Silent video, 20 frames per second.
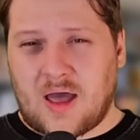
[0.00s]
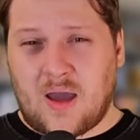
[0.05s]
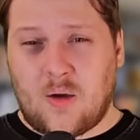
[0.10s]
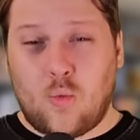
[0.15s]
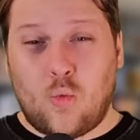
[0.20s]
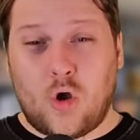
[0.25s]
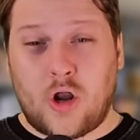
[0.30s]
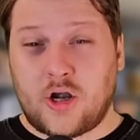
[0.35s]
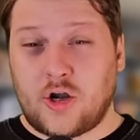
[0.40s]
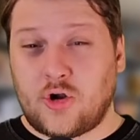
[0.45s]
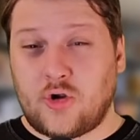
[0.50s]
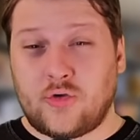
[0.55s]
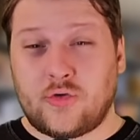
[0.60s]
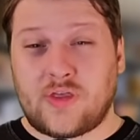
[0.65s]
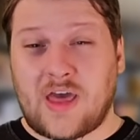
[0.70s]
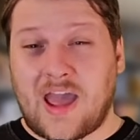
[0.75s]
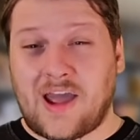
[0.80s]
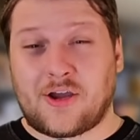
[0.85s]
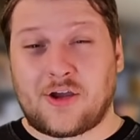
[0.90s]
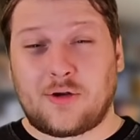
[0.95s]
wonder who
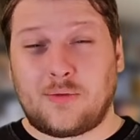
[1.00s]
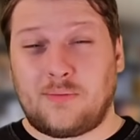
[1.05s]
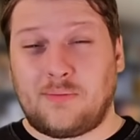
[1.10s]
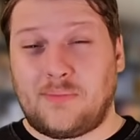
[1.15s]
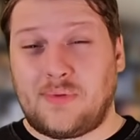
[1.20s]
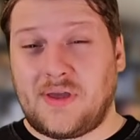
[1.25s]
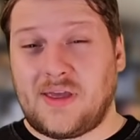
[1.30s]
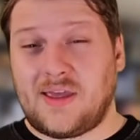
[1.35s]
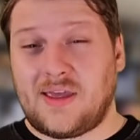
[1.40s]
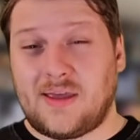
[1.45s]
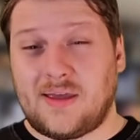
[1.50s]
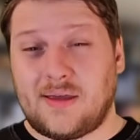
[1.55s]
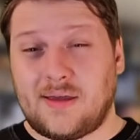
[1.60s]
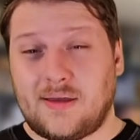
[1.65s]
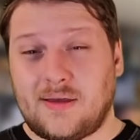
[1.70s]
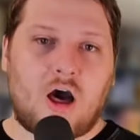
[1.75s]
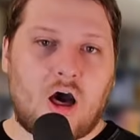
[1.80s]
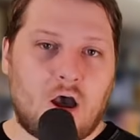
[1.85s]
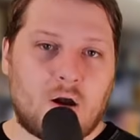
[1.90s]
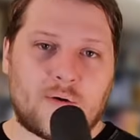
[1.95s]
that could
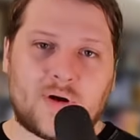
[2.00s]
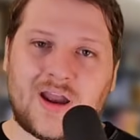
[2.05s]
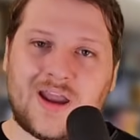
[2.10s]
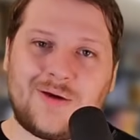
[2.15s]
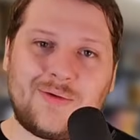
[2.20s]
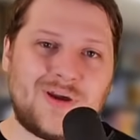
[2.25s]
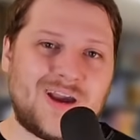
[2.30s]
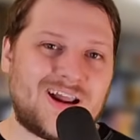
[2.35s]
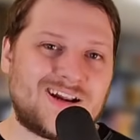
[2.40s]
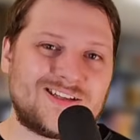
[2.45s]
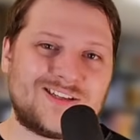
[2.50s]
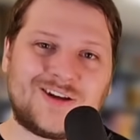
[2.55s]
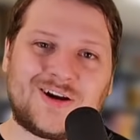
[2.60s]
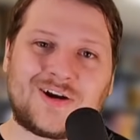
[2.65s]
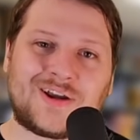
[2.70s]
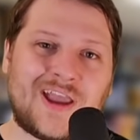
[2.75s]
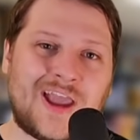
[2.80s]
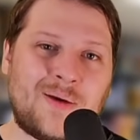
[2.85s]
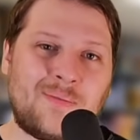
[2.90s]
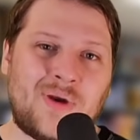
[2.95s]
be. Alright, we gotta
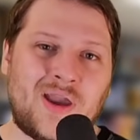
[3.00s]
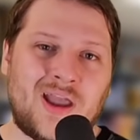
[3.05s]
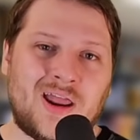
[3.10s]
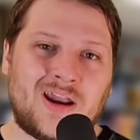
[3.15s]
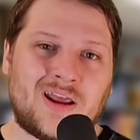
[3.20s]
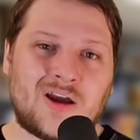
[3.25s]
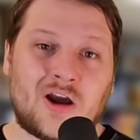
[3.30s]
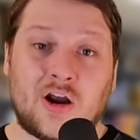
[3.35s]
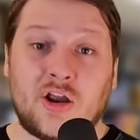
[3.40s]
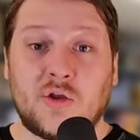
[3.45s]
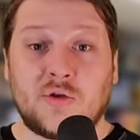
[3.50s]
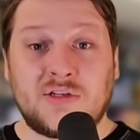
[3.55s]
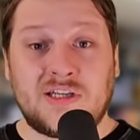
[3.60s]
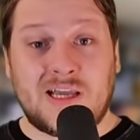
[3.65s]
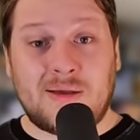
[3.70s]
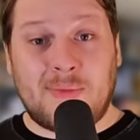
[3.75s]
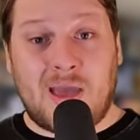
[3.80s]
start campaigning. Are you team